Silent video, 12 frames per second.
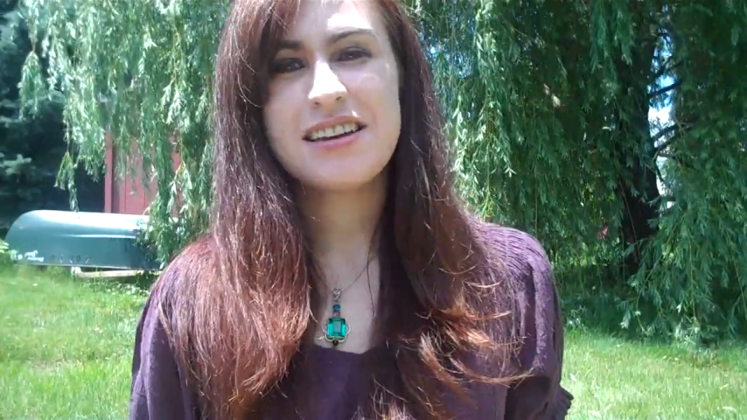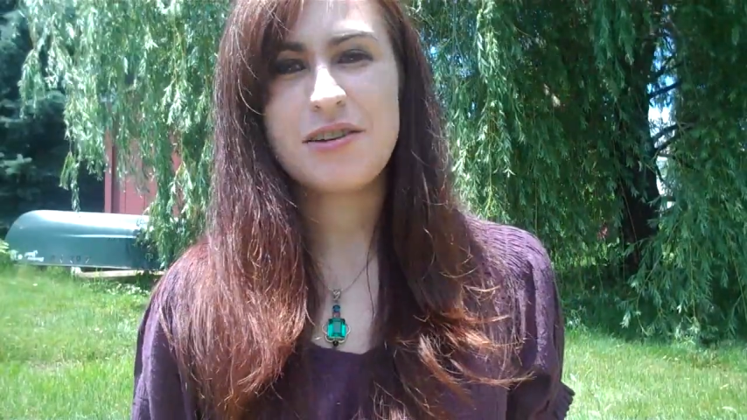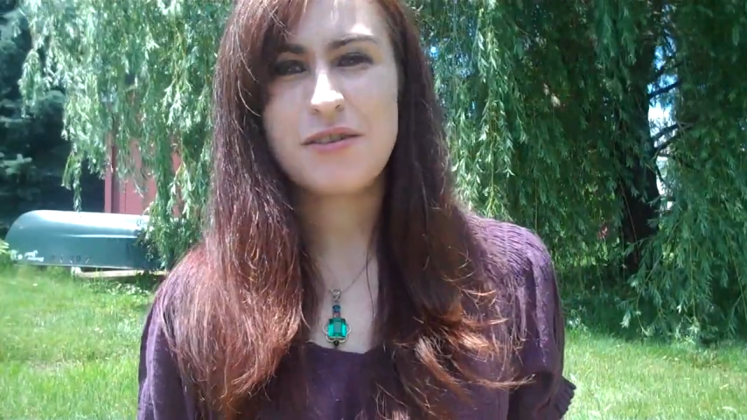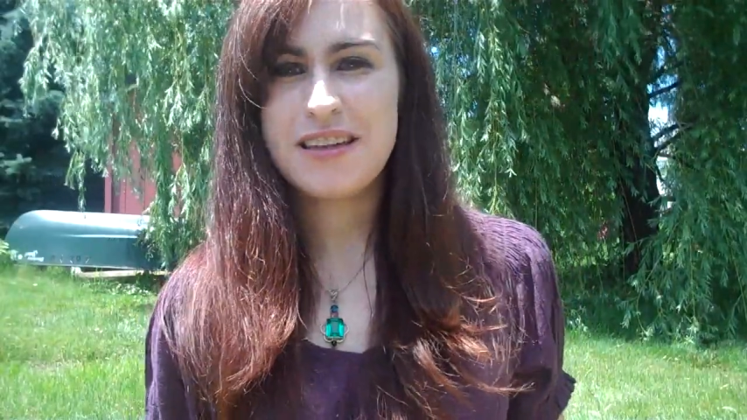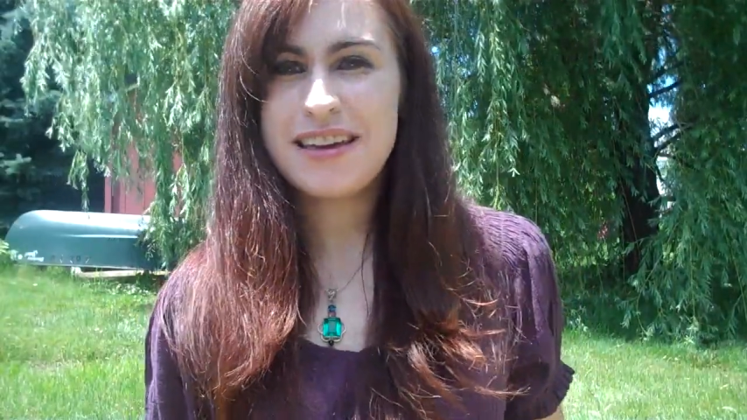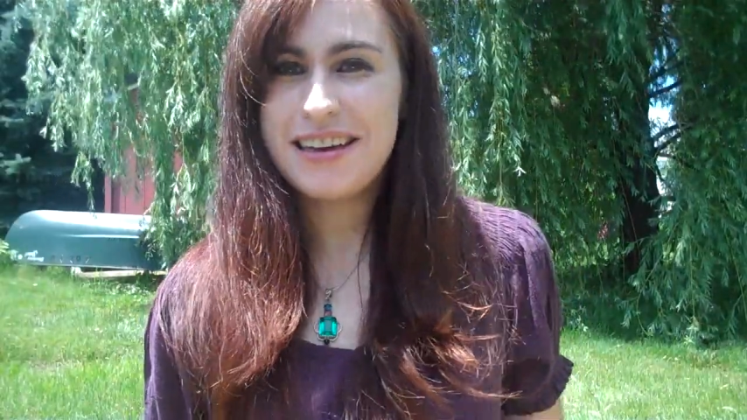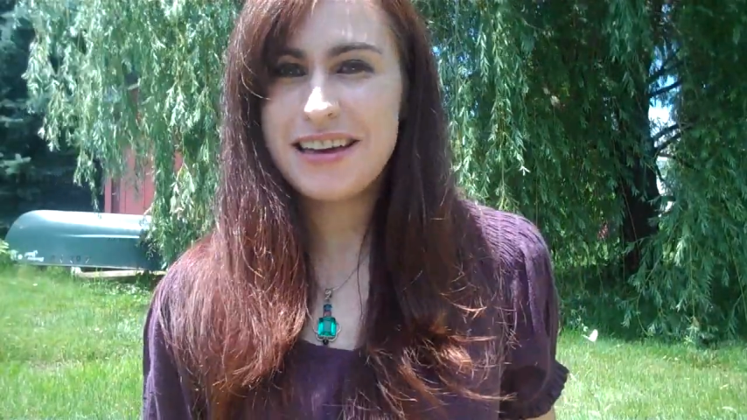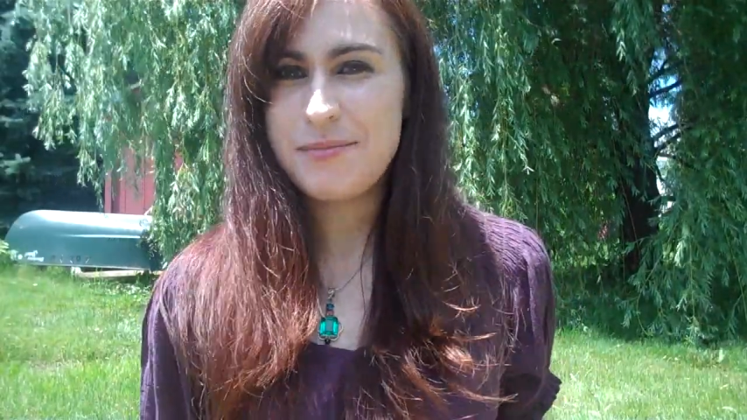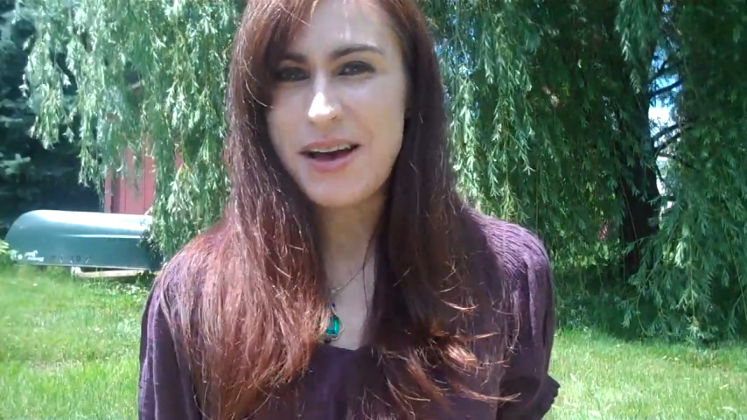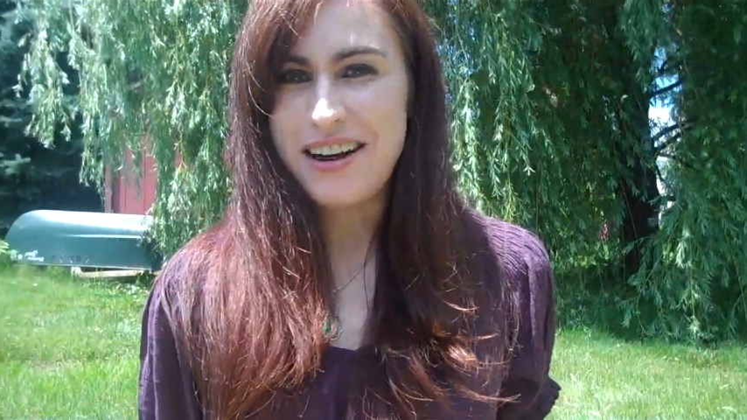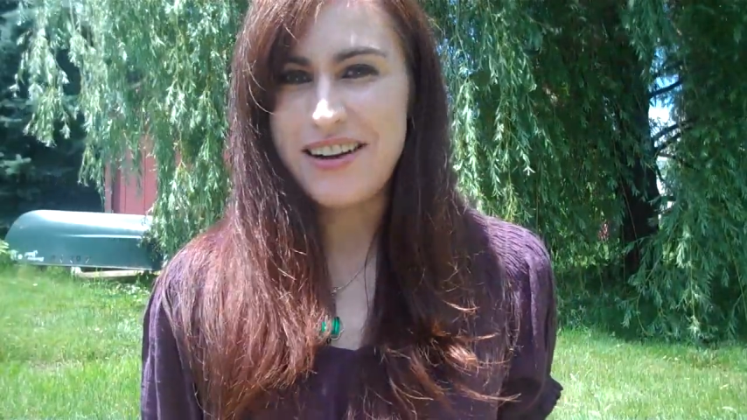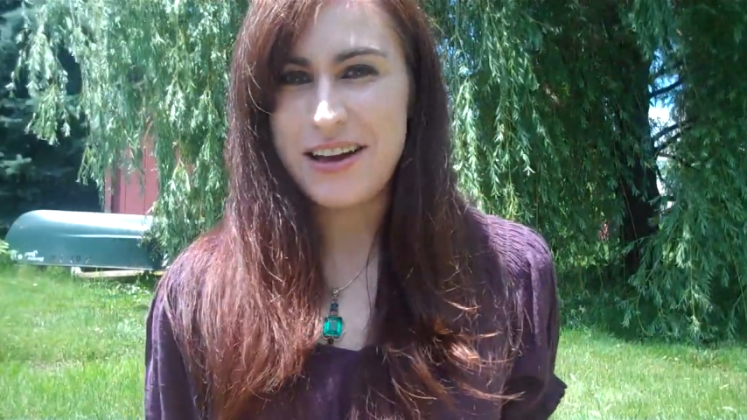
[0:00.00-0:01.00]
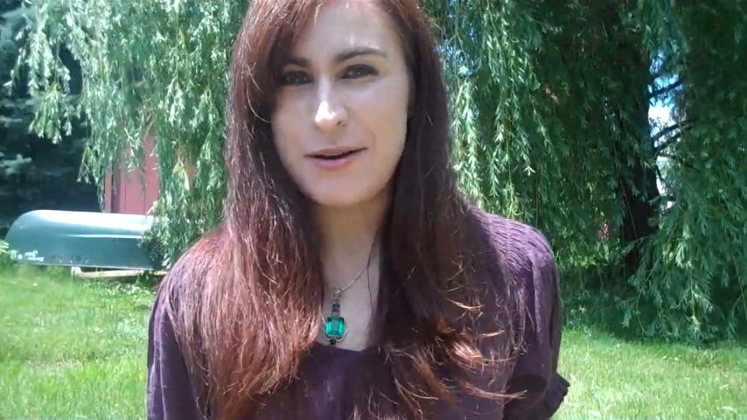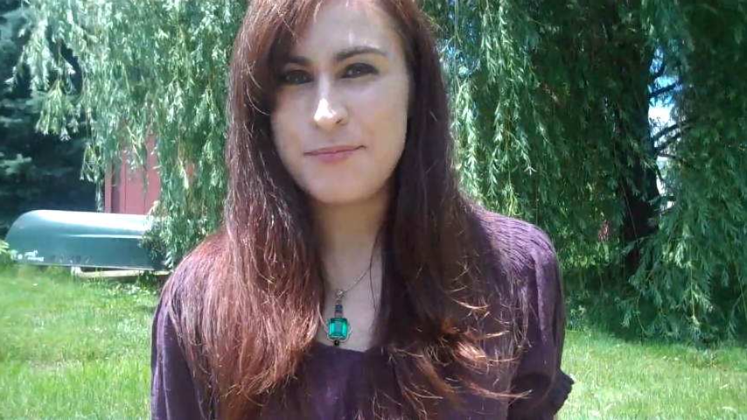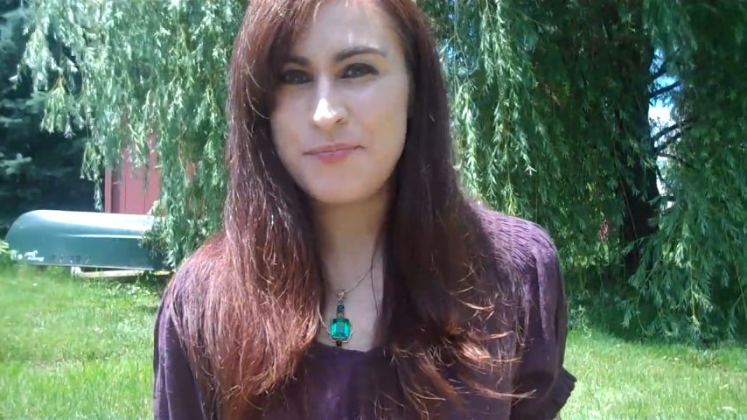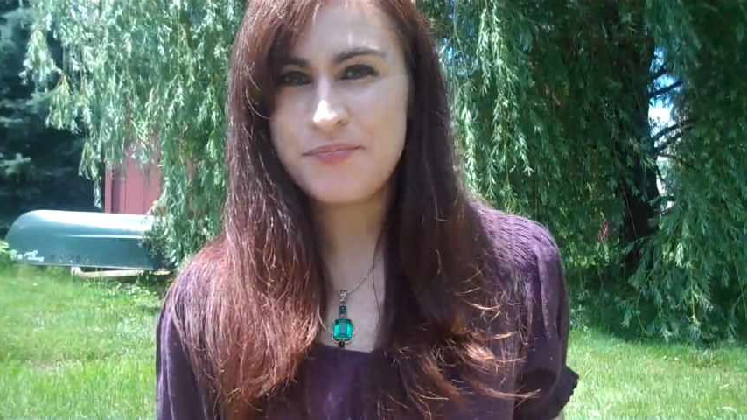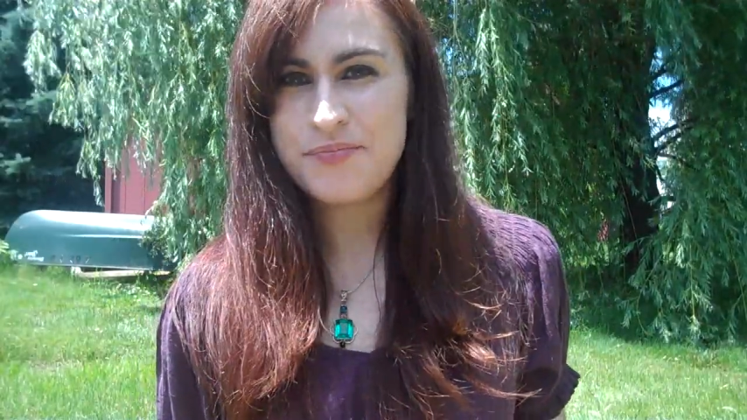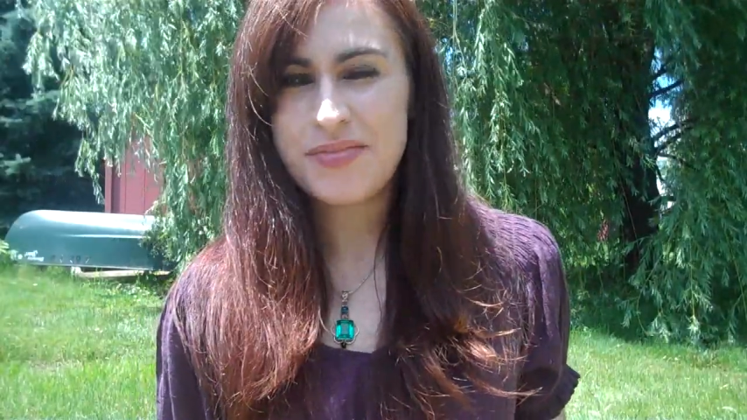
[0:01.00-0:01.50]
you're thinking about
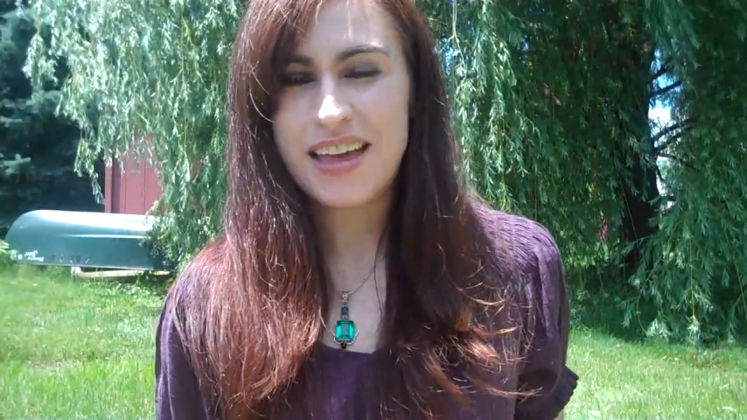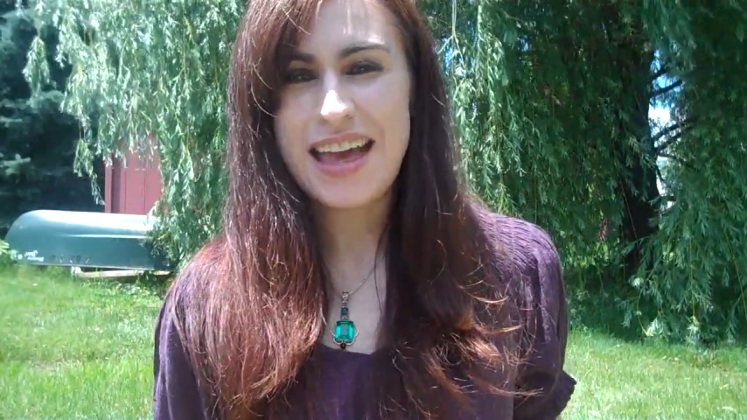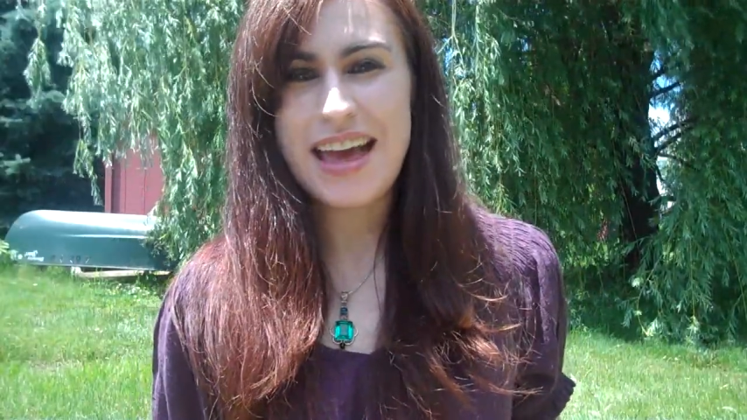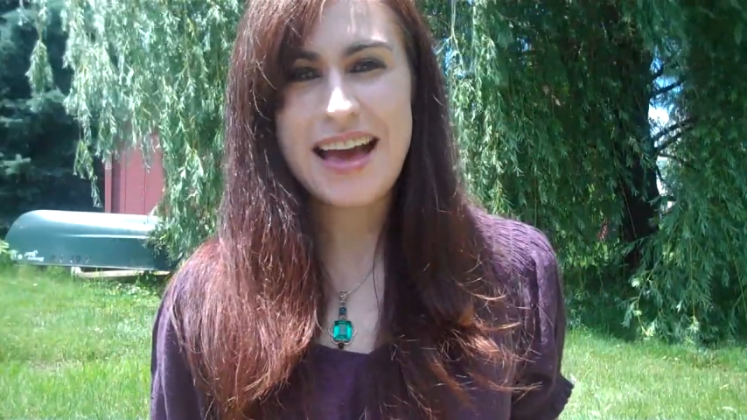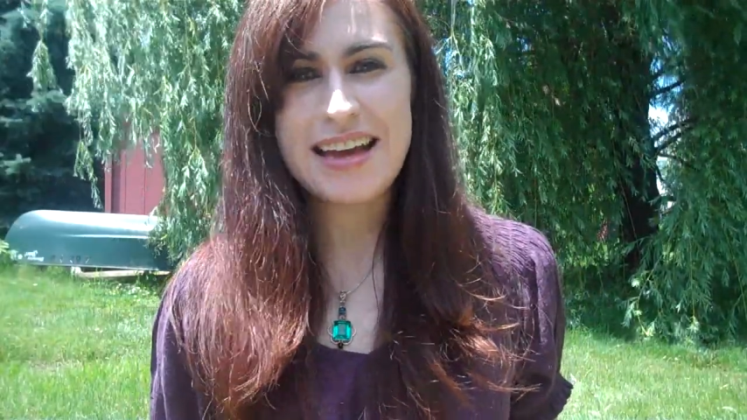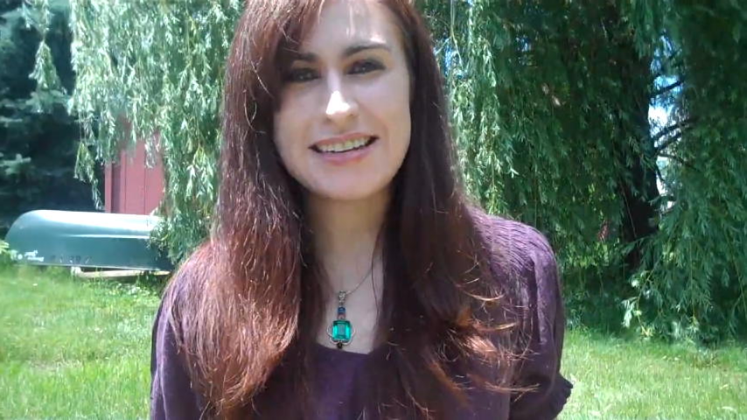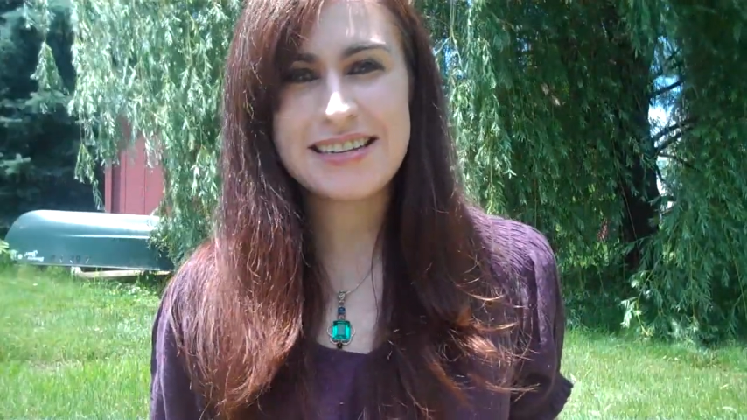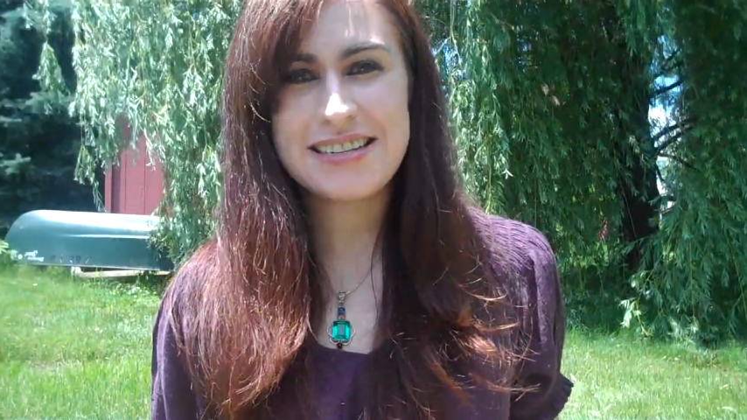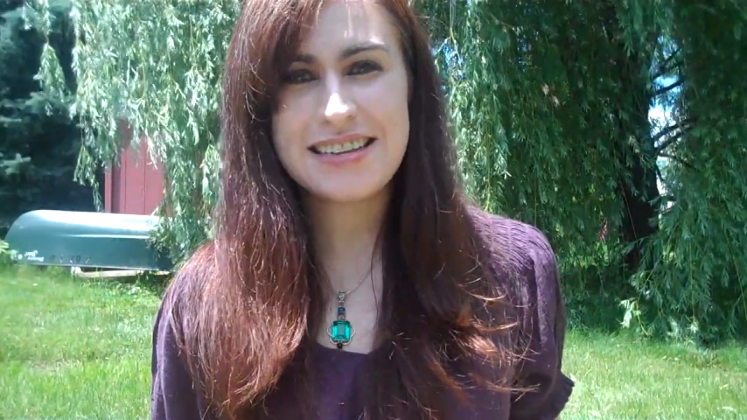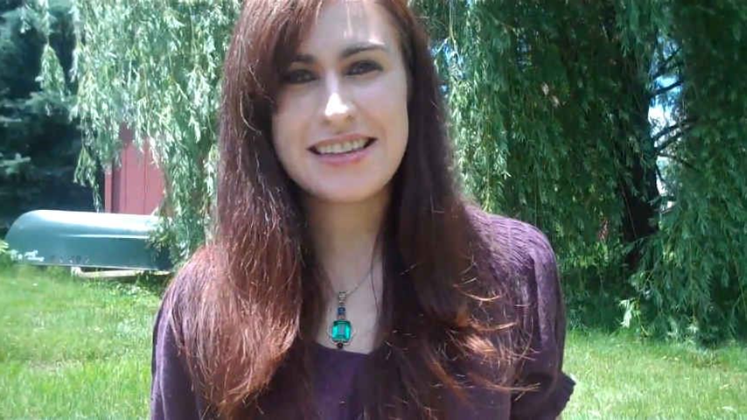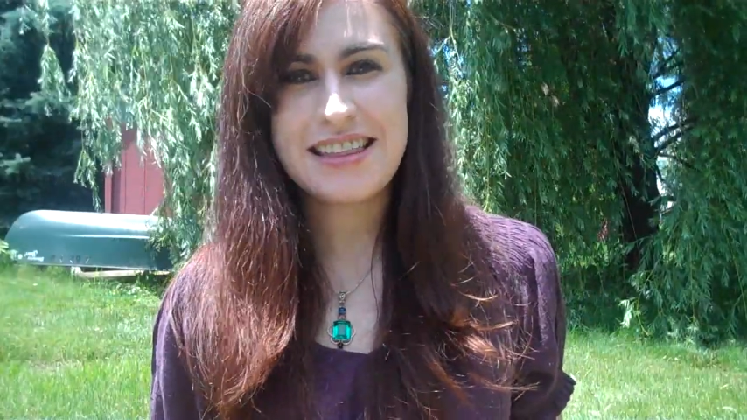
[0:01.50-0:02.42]
him, and